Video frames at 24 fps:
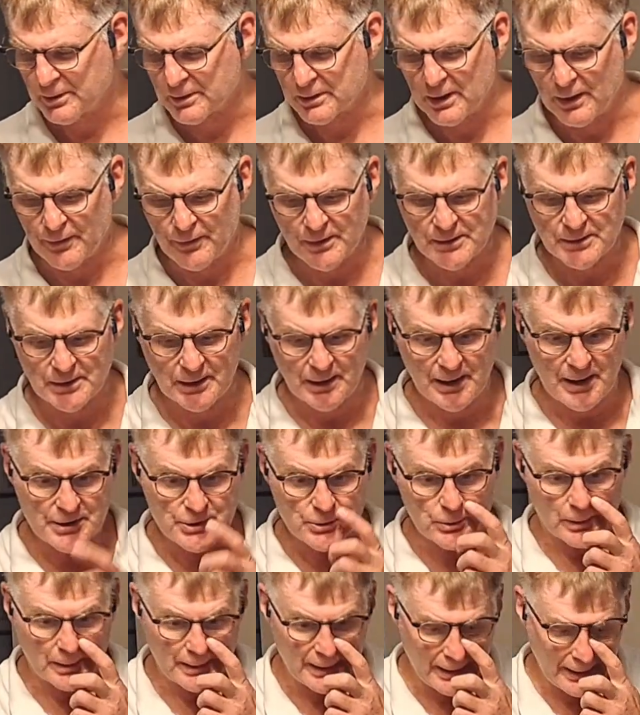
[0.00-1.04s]
I think the last
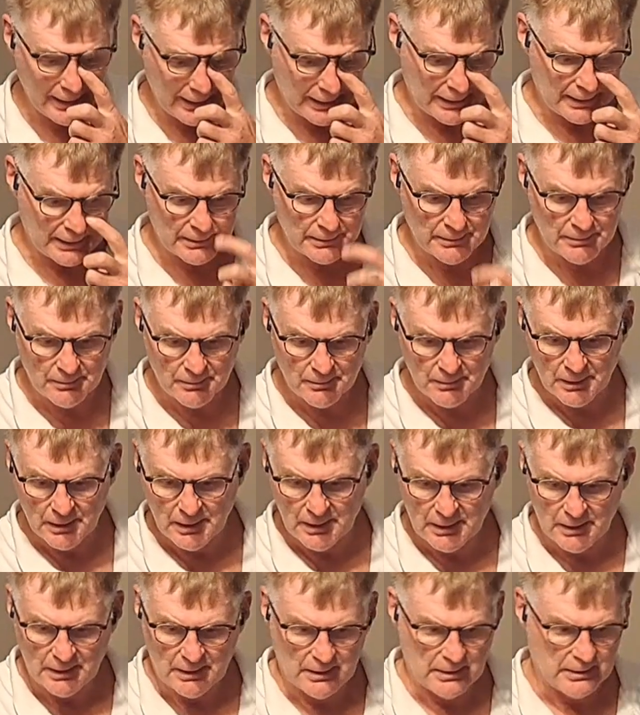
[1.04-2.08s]
one I had
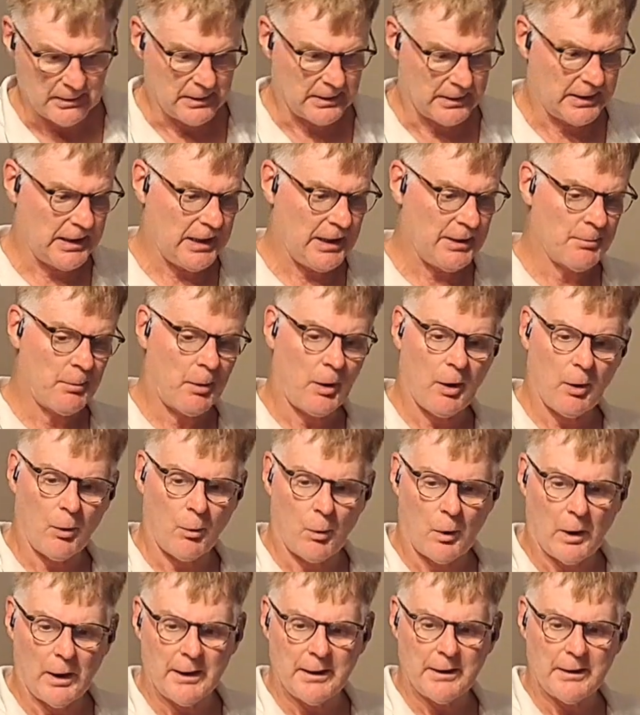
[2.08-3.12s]
that came all
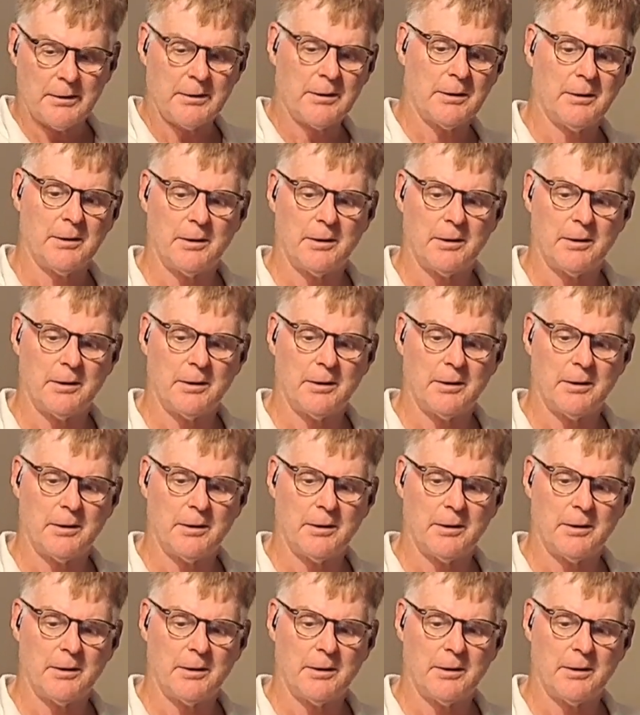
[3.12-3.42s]
white